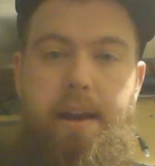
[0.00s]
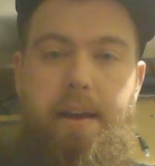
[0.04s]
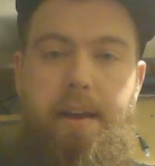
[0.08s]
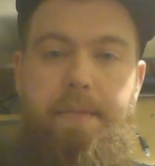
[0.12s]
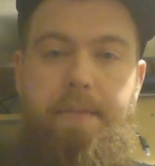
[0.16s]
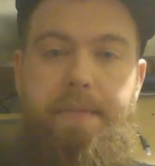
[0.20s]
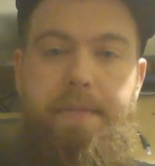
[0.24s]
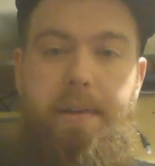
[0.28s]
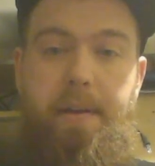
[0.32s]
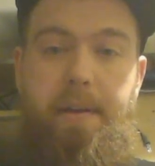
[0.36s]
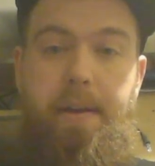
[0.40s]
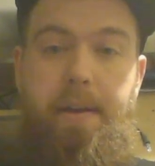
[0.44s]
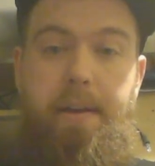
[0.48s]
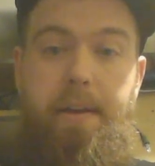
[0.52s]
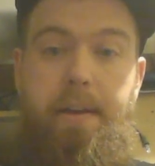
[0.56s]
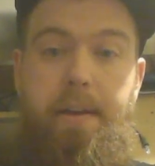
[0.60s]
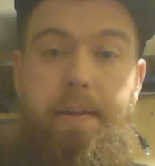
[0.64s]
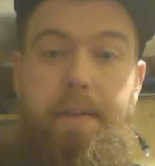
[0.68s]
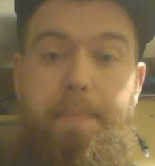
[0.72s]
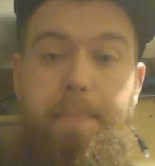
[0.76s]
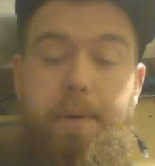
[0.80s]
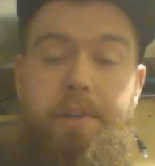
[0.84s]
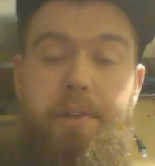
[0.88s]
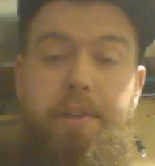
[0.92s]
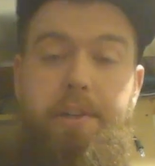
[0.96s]
enough to
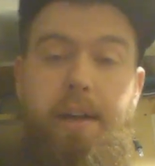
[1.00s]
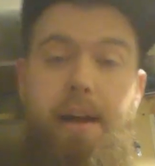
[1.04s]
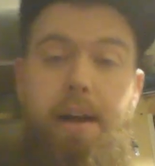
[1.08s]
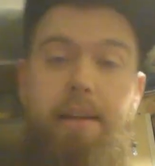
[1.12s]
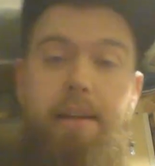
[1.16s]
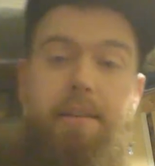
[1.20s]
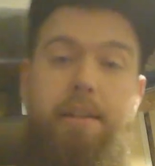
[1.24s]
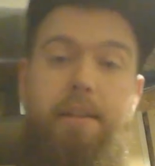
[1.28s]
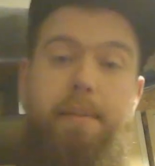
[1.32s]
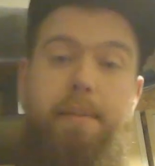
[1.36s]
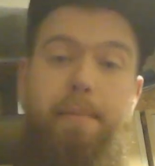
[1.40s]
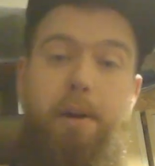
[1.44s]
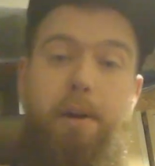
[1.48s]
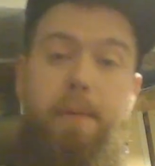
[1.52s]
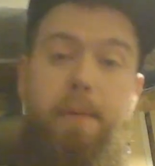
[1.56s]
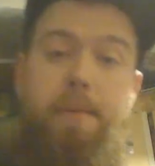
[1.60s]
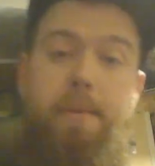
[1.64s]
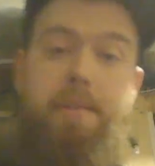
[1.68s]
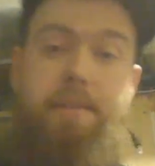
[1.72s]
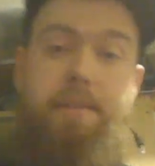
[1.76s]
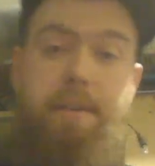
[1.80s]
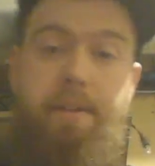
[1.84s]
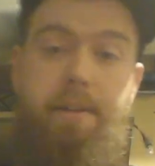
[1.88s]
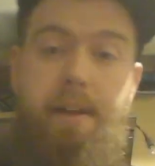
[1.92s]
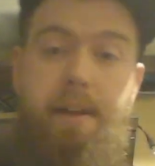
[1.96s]
put you guys on the
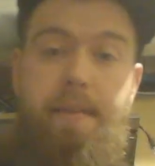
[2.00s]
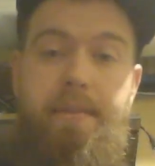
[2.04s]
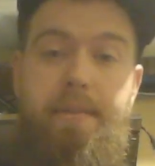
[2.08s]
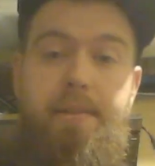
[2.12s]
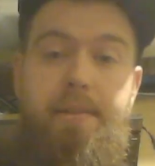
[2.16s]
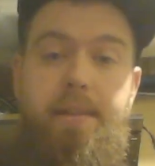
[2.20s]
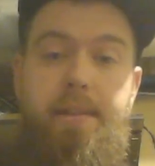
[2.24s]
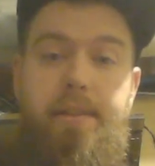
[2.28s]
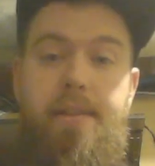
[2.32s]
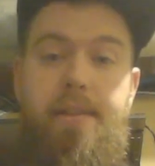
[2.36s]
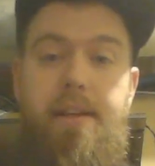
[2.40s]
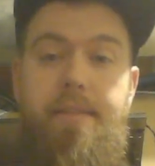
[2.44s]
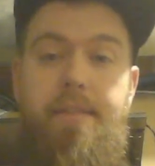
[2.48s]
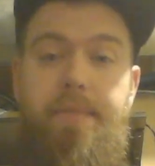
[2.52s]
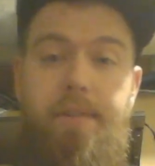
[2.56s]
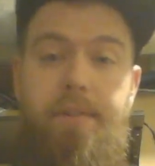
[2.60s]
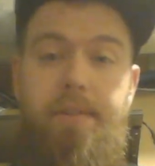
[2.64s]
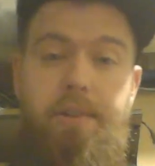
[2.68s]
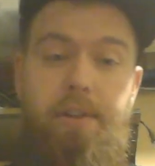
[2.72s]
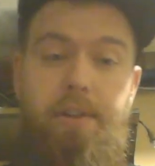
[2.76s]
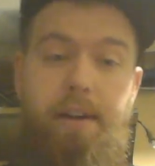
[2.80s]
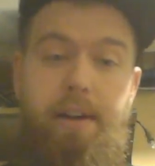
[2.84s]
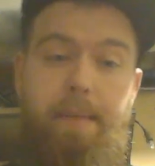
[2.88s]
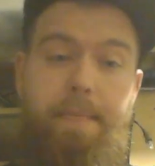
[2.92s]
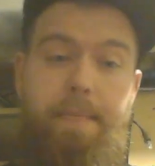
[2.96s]
burbots and you'll have a successful
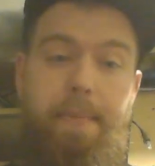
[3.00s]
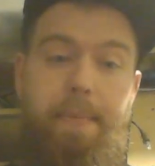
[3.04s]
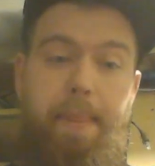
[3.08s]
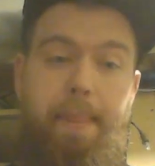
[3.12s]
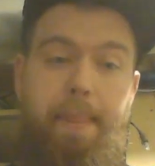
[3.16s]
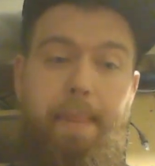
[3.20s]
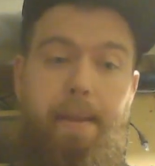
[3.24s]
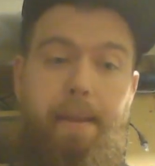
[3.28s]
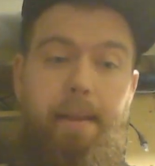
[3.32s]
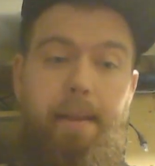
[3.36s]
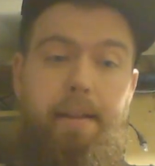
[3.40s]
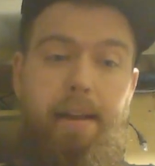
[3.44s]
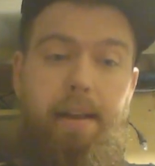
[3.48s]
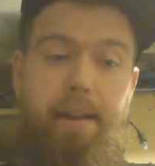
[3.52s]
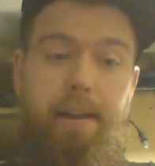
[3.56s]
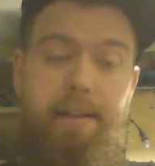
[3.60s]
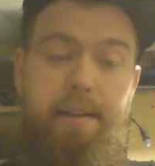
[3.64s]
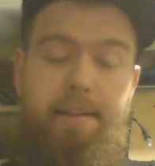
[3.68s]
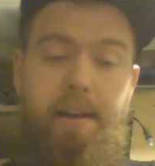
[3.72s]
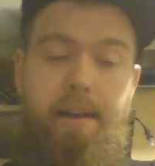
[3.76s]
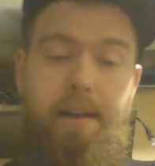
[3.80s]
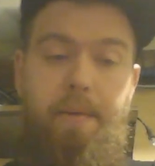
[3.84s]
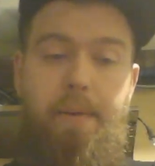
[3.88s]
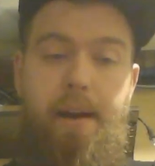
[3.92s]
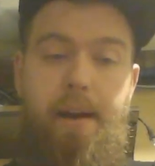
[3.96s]
trip. Like I
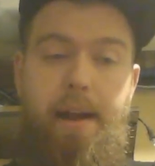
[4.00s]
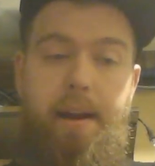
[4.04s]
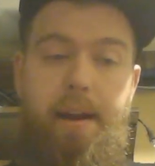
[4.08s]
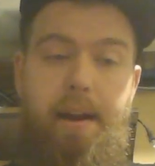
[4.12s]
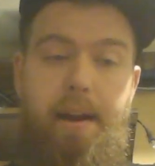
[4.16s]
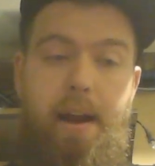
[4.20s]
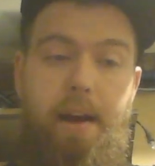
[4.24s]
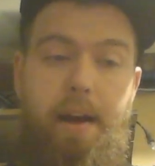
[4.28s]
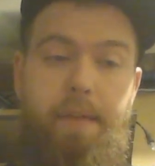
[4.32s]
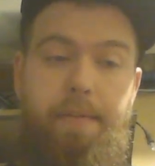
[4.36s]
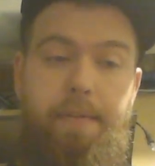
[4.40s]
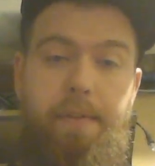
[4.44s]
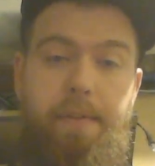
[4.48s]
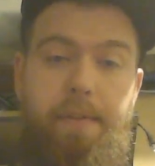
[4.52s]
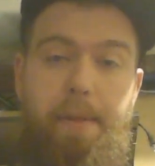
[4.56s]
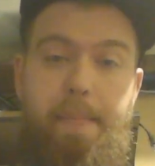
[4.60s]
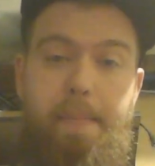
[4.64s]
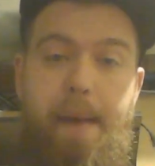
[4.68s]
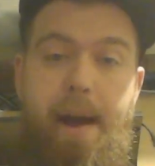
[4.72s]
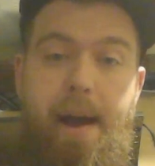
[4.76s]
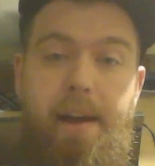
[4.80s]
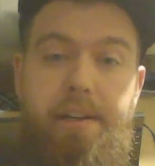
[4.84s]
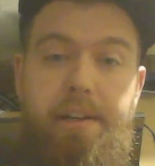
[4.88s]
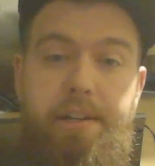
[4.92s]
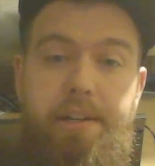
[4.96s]
said, we're heading out for the
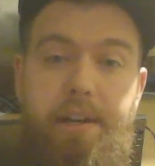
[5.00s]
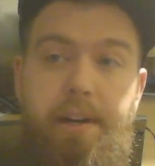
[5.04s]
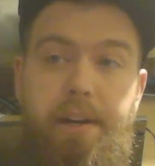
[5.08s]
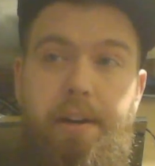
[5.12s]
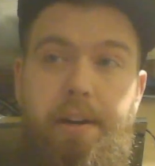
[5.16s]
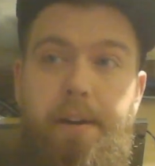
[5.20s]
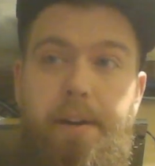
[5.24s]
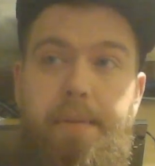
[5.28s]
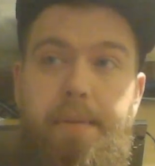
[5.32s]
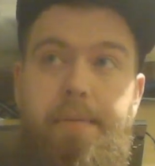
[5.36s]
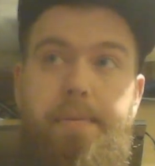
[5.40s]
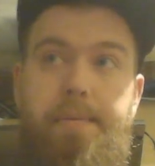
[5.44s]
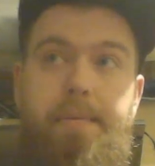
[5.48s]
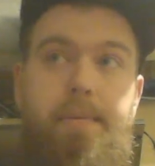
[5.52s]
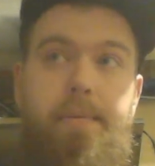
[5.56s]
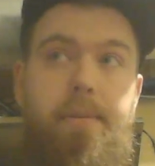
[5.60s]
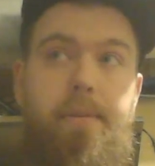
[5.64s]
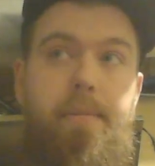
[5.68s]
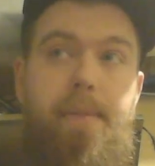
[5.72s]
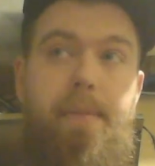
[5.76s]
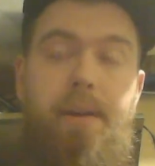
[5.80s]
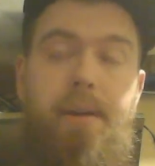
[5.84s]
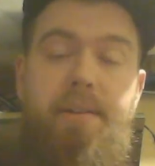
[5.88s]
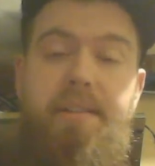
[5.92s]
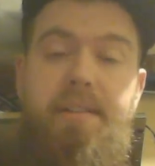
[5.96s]
bash here in
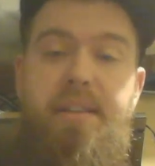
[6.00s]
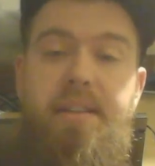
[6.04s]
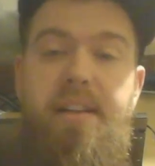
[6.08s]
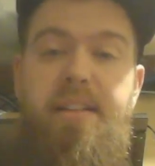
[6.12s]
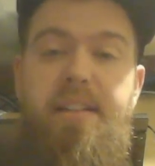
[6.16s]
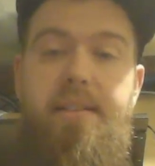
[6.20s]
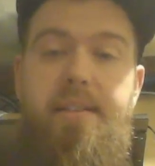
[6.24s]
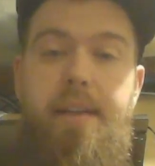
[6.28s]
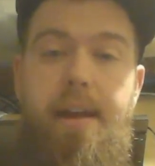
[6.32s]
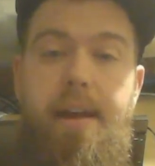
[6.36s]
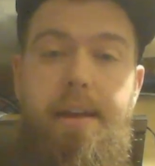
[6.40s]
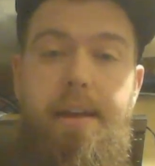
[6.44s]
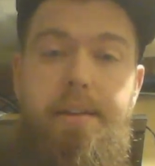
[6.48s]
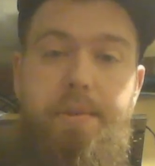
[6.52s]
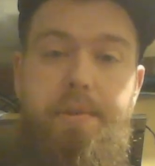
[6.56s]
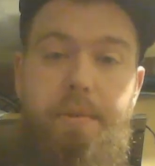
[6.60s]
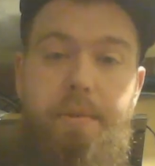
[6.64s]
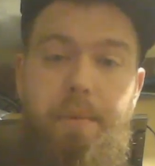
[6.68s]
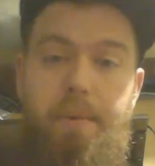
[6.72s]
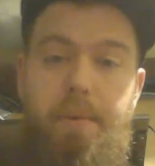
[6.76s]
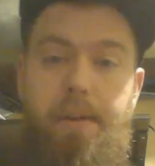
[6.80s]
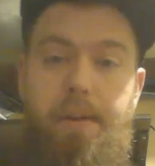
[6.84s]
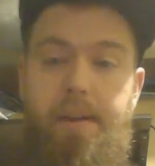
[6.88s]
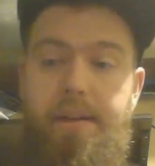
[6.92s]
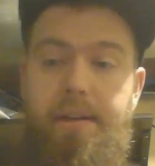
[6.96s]
about six days. We're
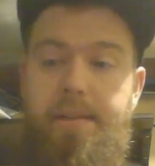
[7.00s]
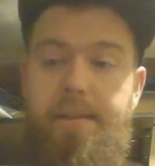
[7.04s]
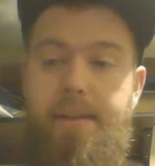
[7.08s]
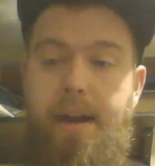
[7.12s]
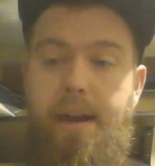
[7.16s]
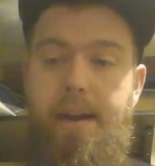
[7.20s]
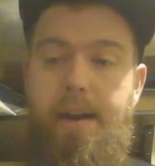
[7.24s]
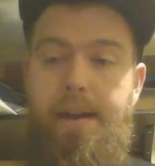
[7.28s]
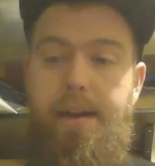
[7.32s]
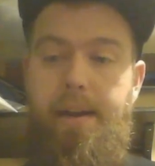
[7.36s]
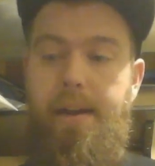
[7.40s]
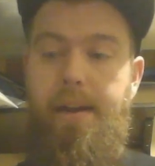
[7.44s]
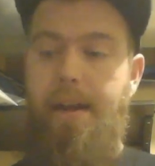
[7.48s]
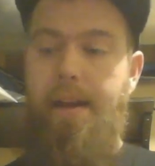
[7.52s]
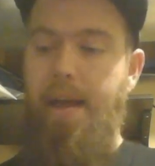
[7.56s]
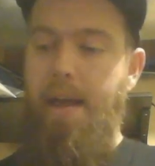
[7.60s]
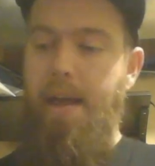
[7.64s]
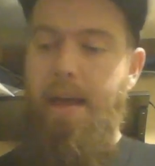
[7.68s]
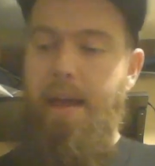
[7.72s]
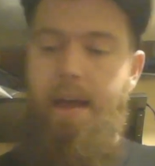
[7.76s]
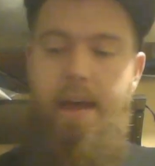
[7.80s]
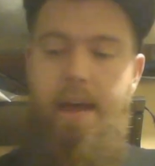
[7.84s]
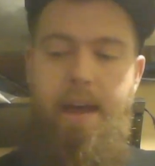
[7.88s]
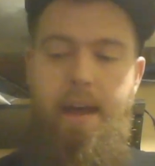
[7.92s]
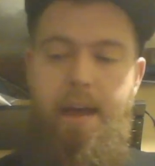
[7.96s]
real excited.
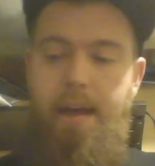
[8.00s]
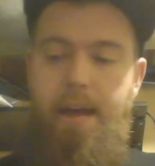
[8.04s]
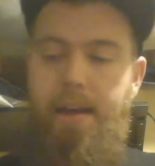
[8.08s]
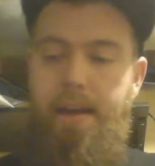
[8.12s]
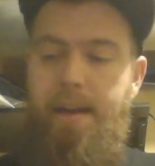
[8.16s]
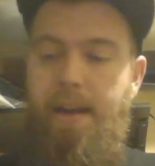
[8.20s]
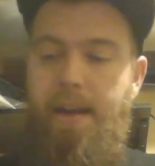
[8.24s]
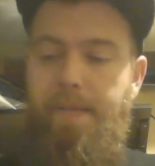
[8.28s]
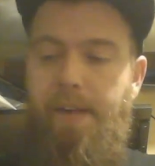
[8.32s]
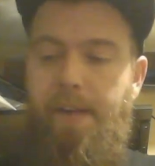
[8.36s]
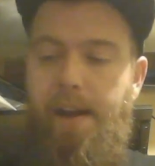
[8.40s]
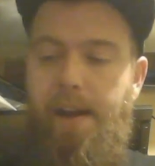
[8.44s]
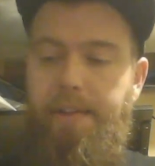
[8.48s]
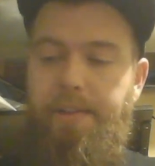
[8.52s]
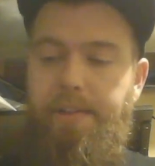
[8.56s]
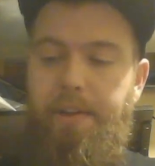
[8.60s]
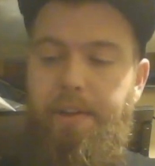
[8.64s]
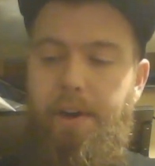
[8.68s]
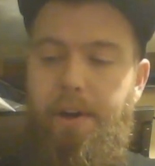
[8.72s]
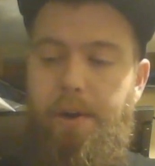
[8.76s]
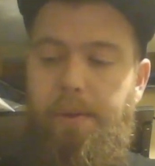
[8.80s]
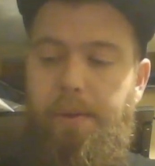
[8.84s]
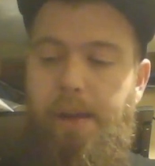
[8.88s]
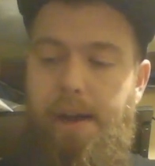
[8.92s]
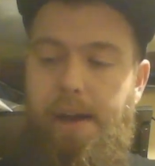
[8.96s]
Never got to
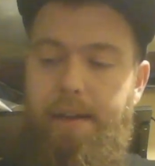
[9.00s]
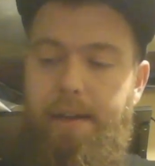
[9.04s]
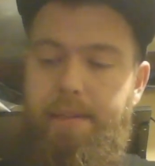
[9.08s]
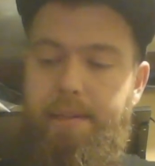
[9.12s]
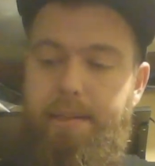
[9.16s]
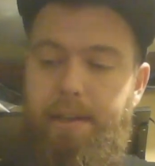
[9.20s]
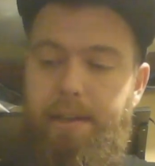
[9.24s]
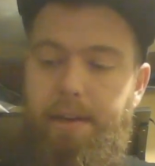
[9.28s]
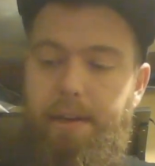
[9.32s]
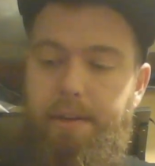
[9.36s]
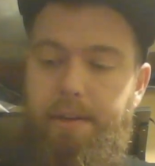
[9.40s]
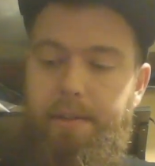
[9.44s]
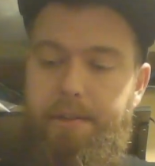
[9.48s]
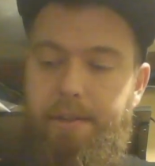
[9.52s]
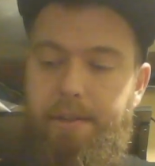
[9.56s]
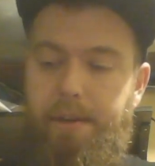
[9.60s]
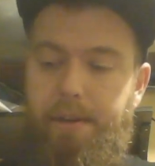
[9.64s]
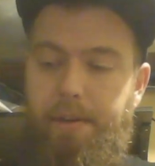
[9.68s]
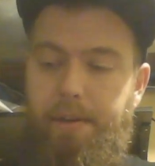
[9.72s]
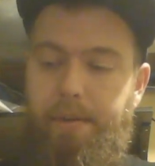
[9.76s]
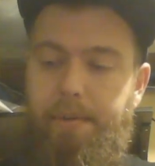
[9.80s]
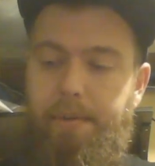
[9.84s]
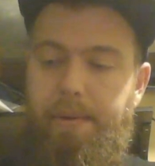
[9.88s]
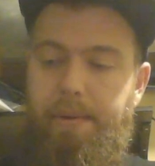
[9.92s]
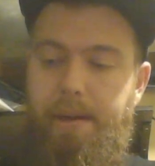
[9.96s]
go last year,
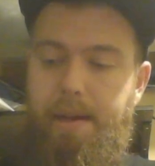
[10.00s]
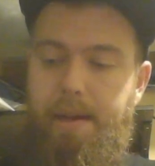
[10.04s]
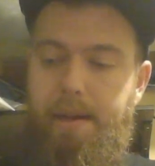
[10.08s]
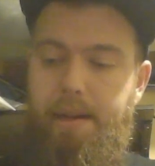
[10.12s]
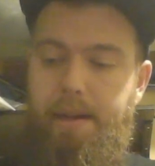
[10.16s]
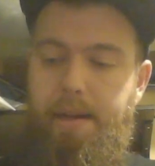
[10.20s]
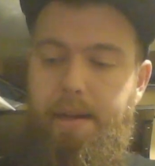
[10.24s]
so